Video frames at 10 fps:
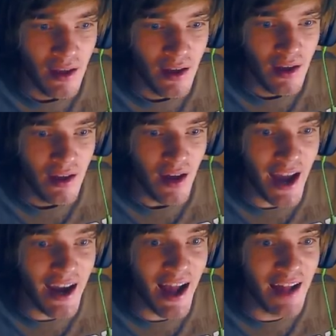I
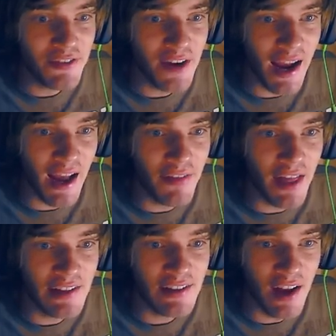didn't ask for any of
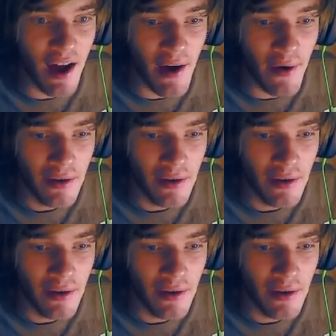this, you know?